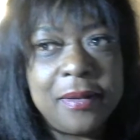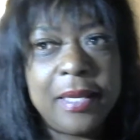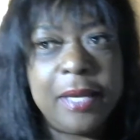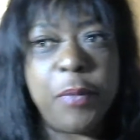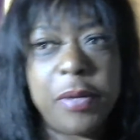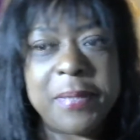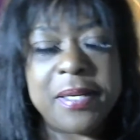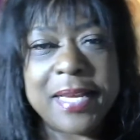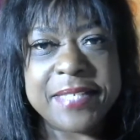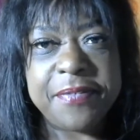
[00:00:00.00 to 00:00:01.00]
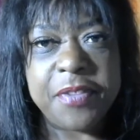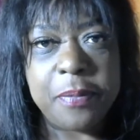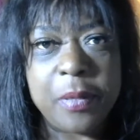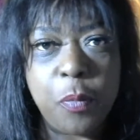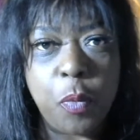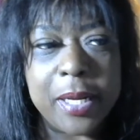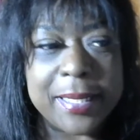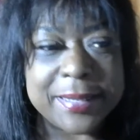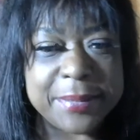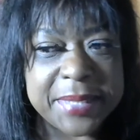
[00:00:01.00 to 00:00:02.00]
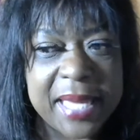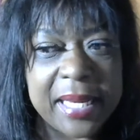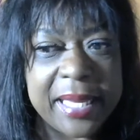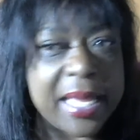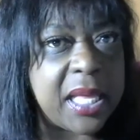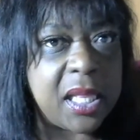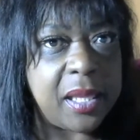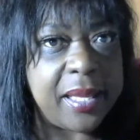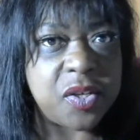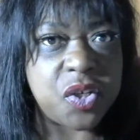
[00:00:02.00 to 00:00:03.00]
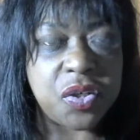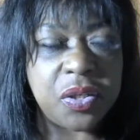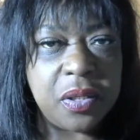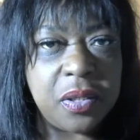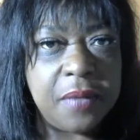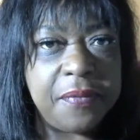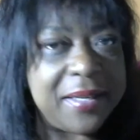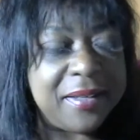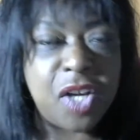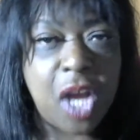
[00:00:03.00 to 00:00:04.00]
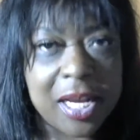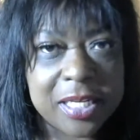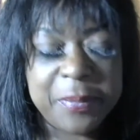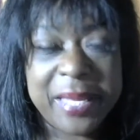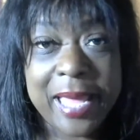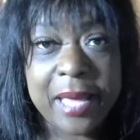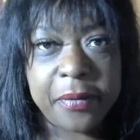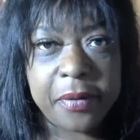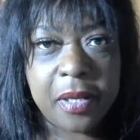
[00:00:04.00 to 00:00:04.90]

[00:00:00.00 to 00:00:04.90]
It would have been nice if there had been a warning, because it was kind of like a glitch that knocked me out